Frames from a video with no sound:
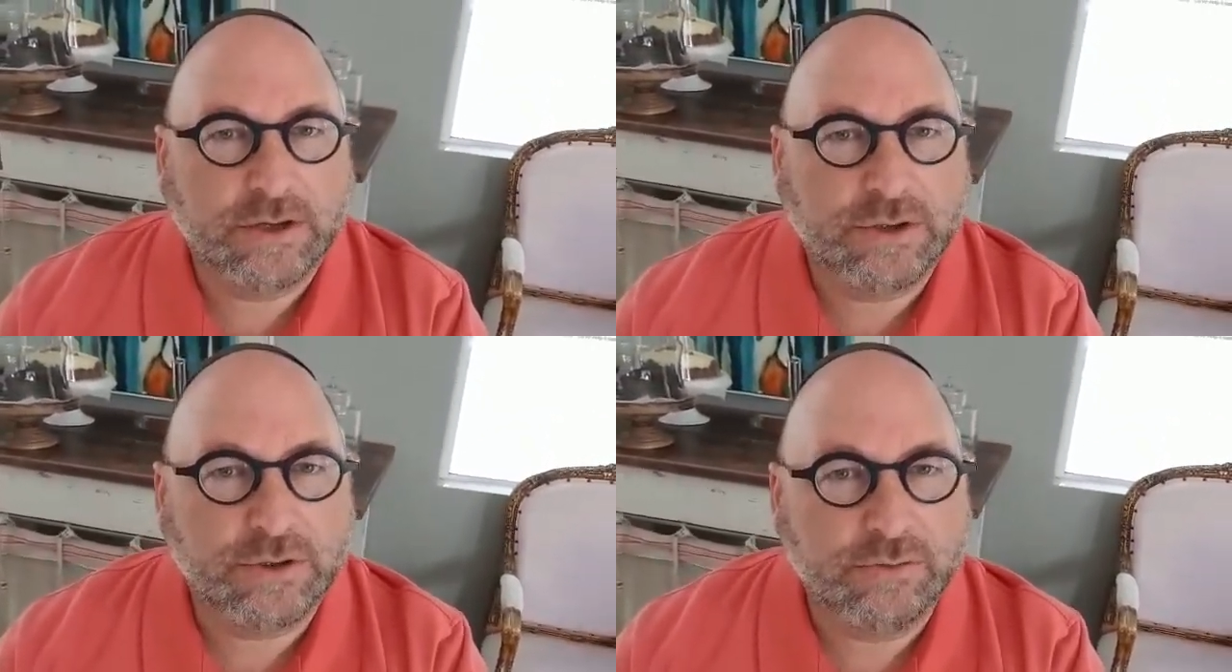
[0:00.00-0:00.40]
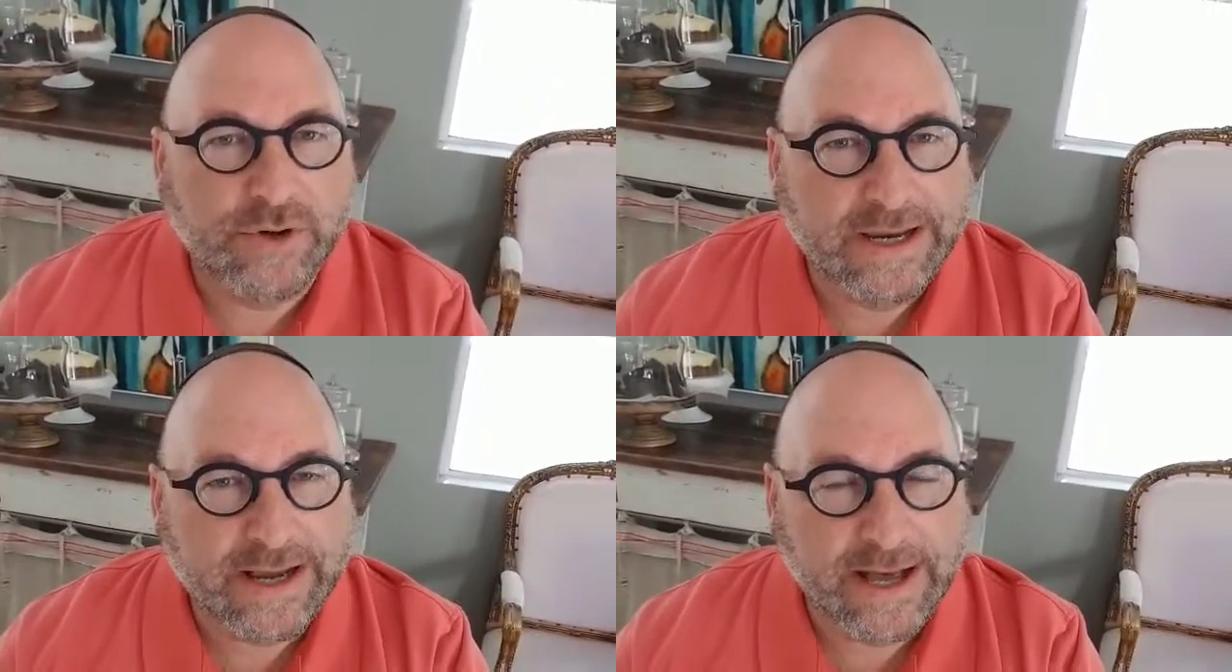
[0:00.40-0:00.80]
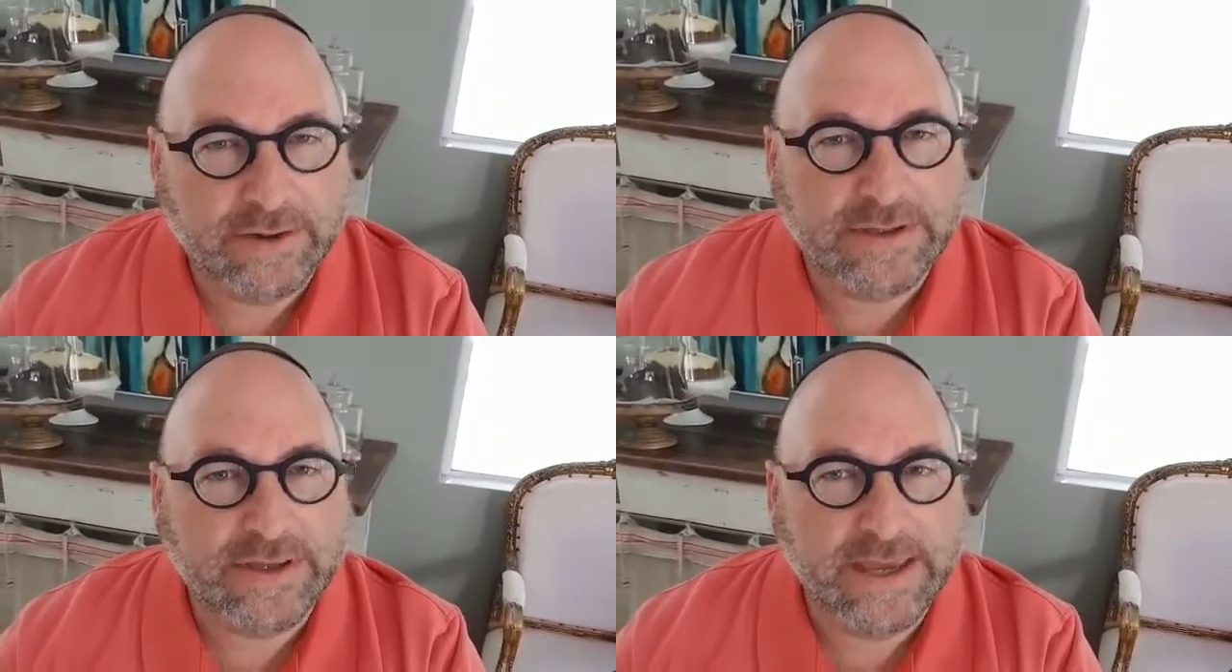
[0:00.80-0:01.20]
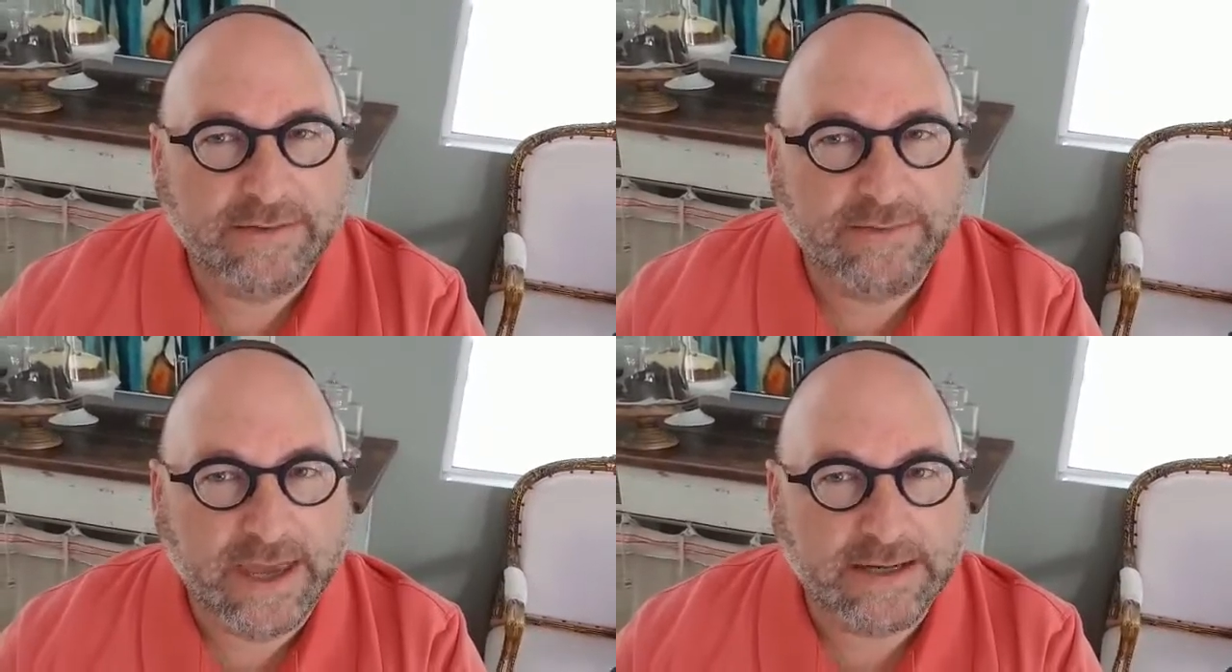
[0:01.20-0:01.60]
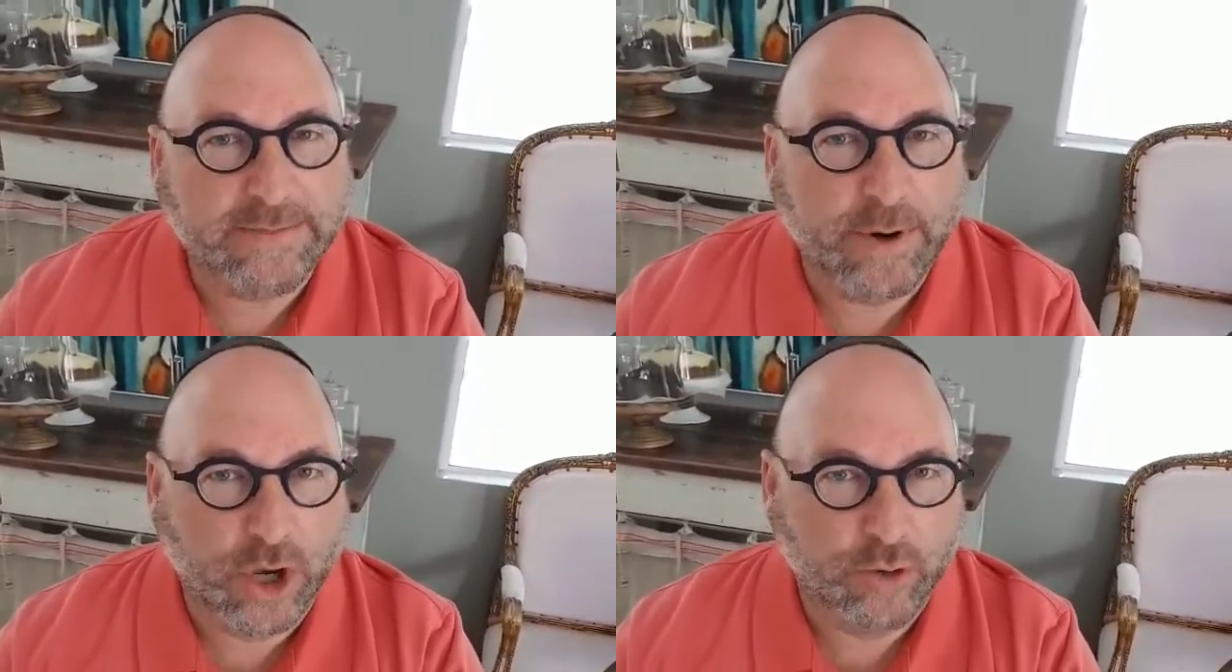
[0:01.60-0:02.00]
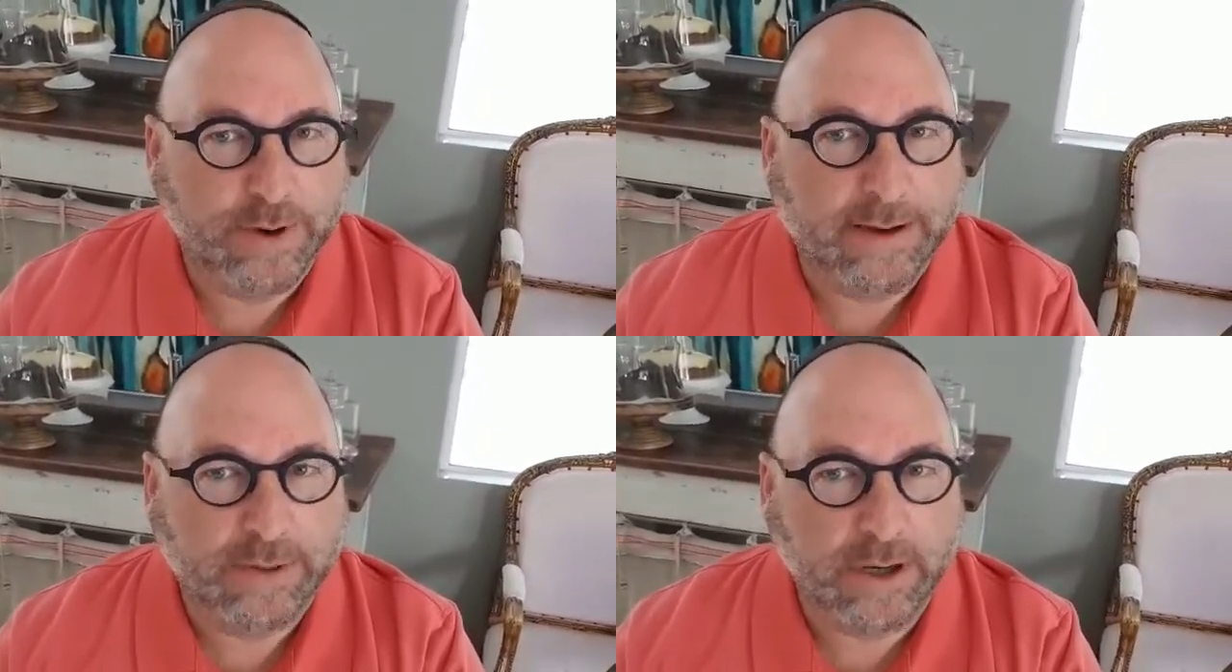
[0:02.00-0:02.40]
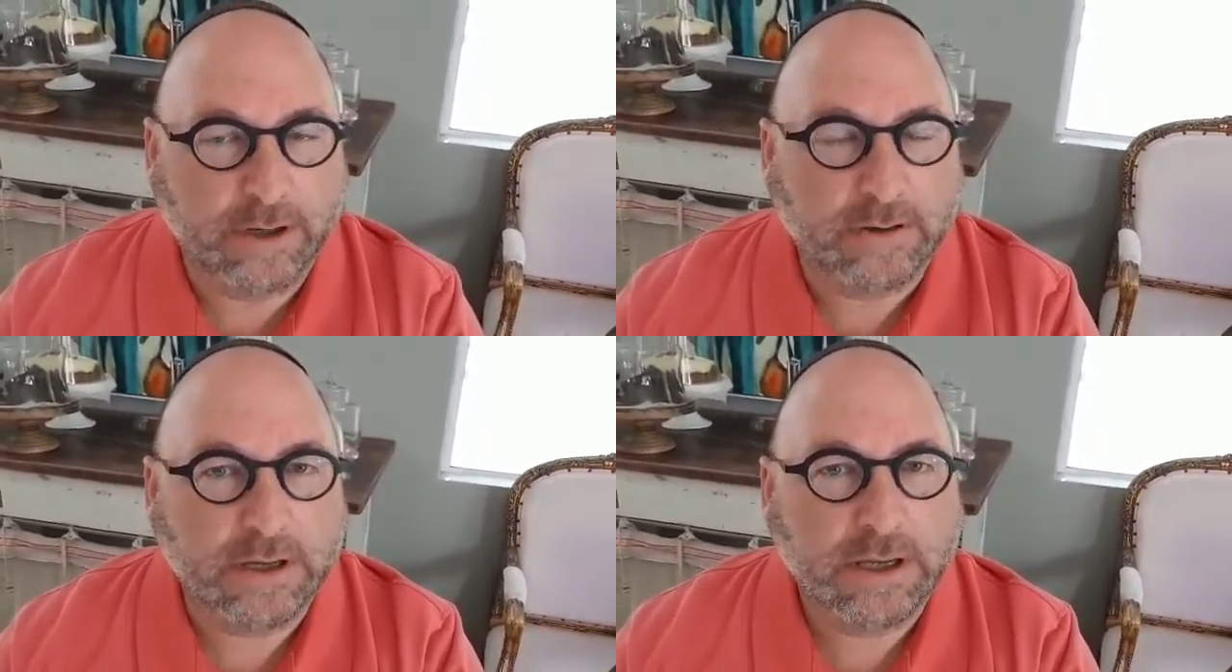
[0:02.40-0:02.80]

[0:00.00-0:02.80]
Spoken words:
to recount the event blow by blow.